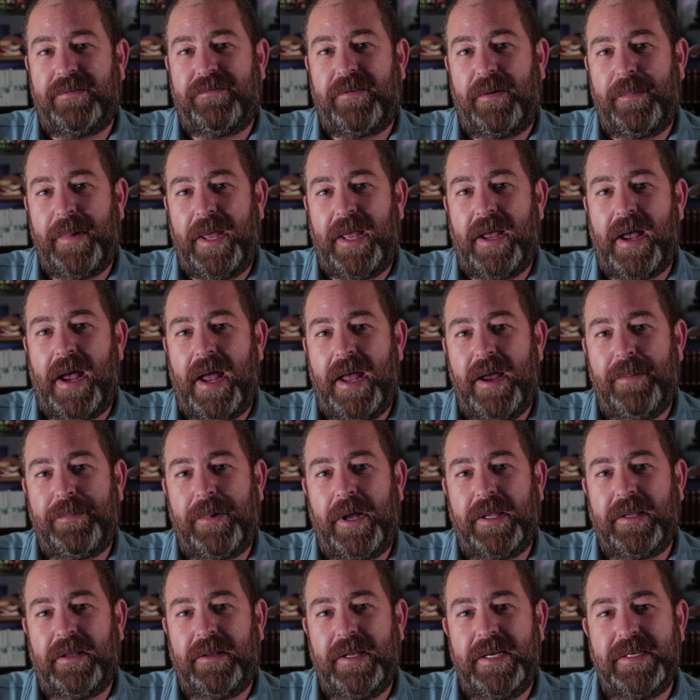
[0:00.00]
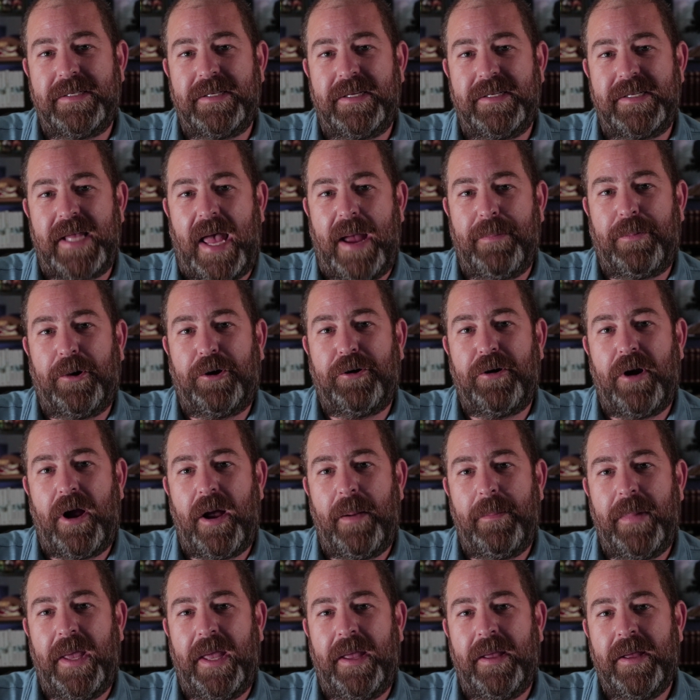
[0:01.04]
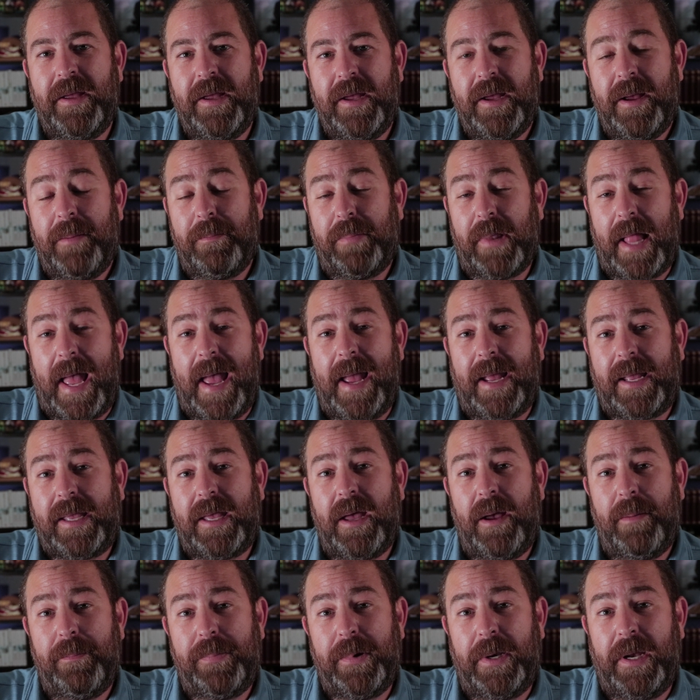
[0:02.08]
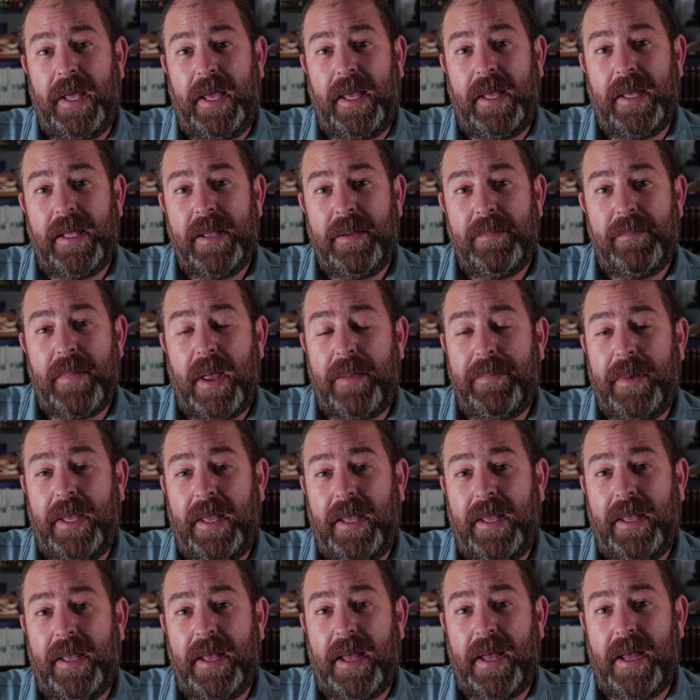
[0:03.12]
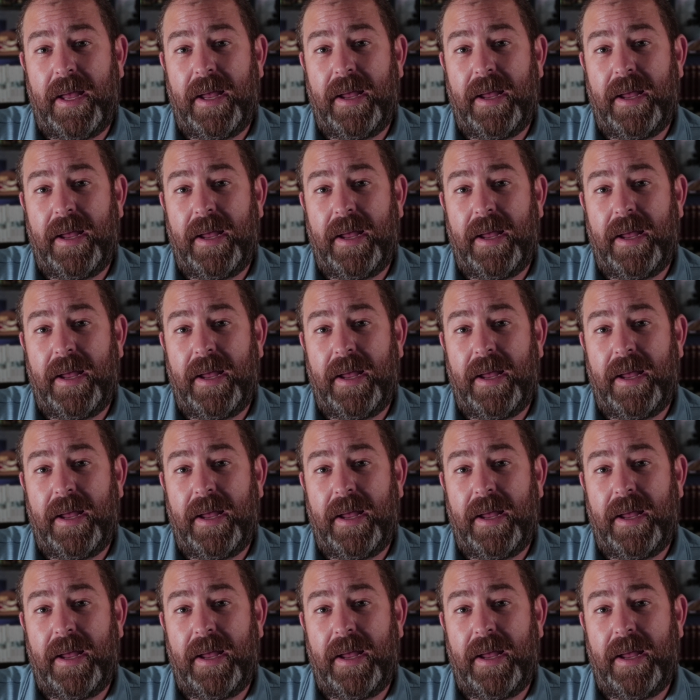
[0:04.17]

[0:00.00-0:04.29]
For me, high up on the list is Abercrombie, Black Company, maybe